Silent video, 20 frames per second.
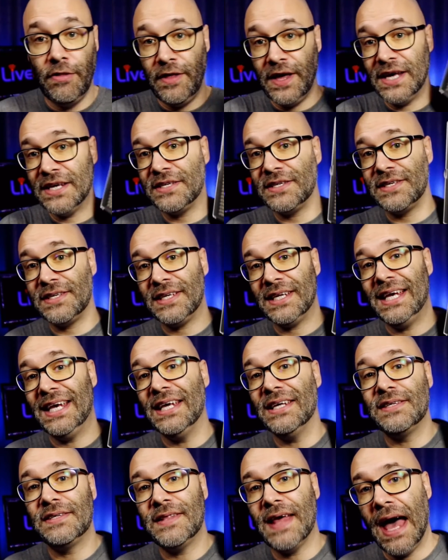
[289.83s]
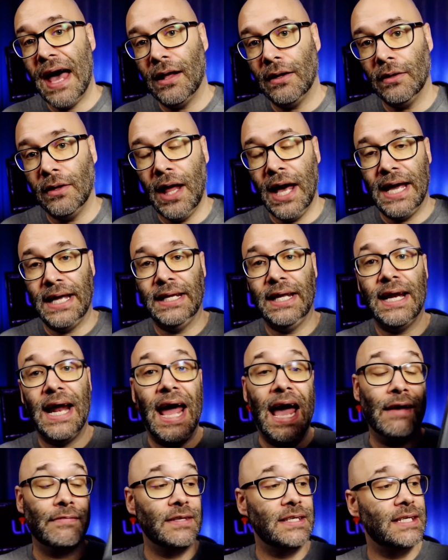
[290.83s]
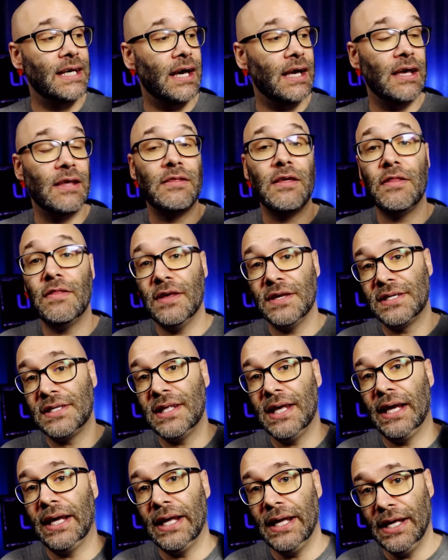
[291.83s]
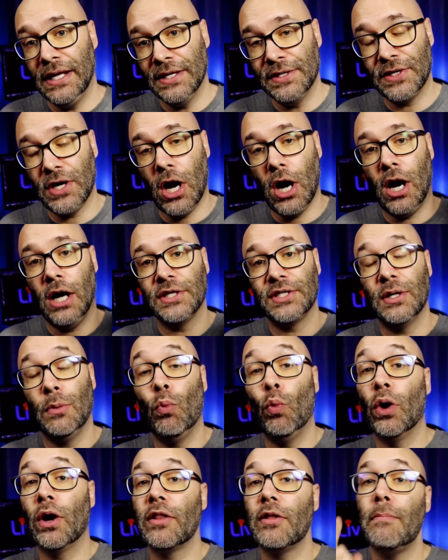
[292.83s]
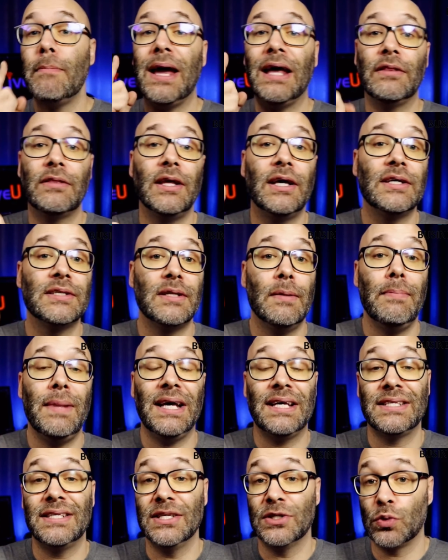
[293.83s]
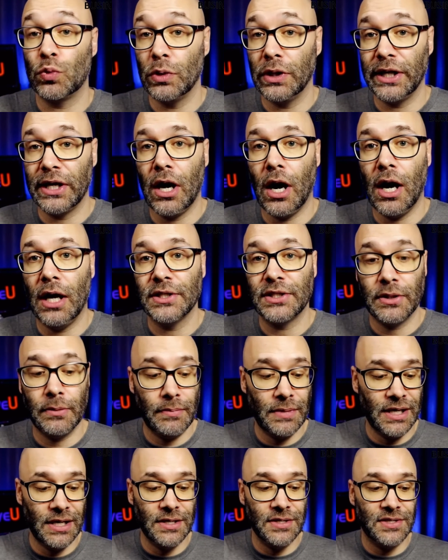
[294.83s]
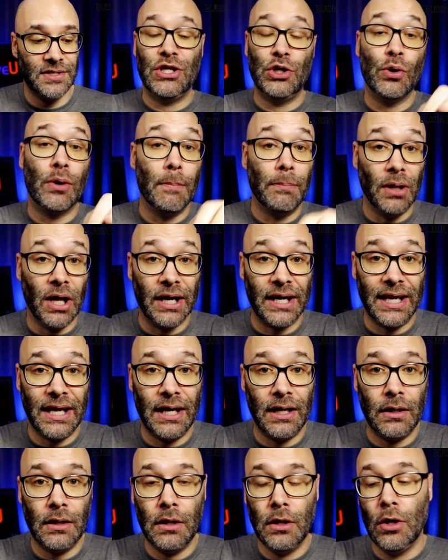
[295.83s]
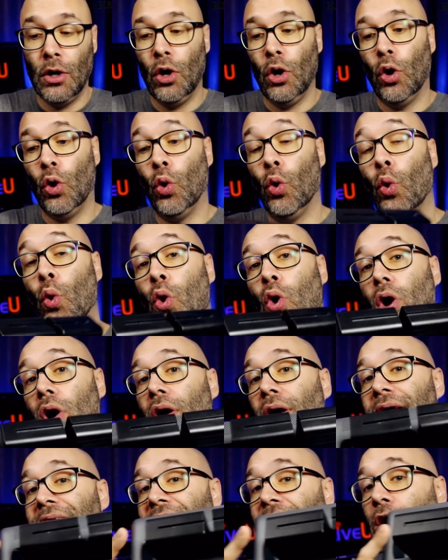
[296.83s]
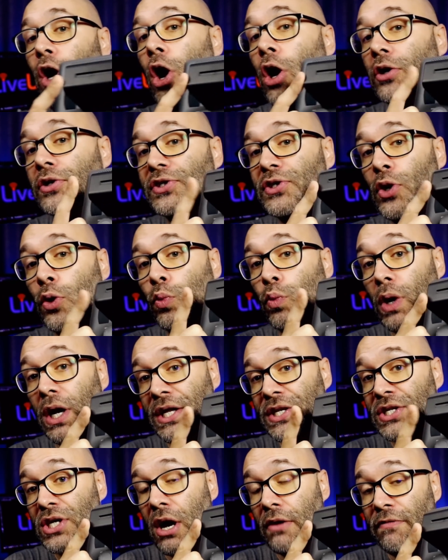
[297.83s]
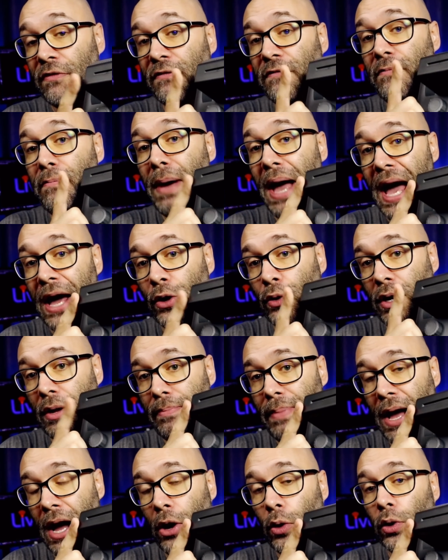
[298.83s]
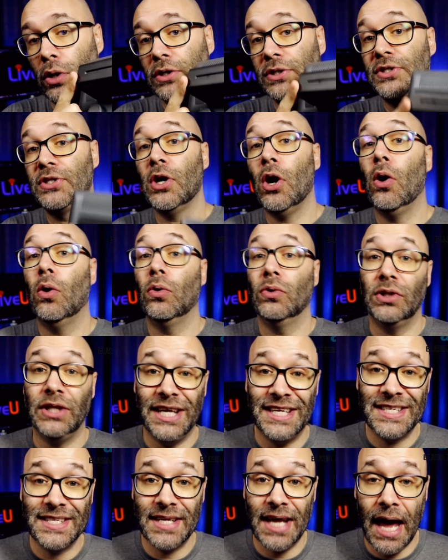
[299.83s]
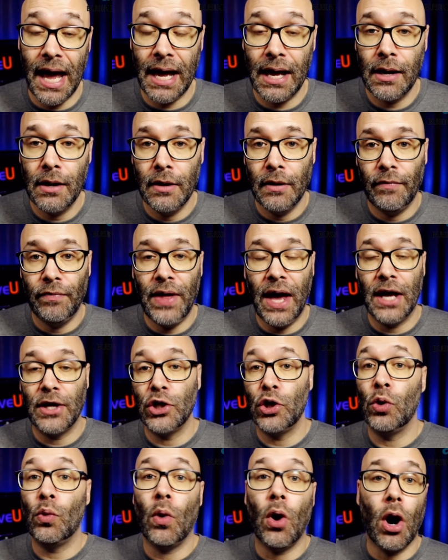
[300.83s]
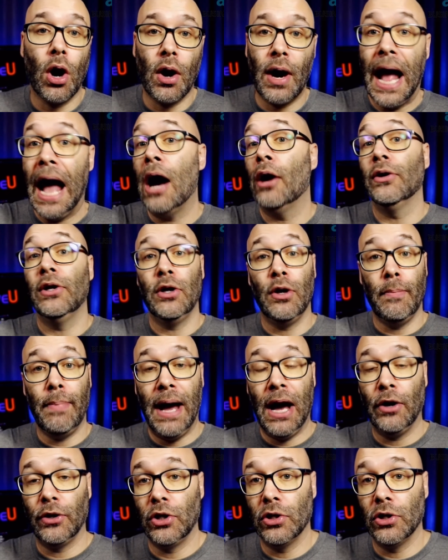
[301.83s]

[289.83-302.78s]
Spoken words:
This is that light, and I have to tell you that this thing is awesome. One of the main things that makes this really awesome is you can plug it in, or it also runs off of battery power. So let's say that you are out and about.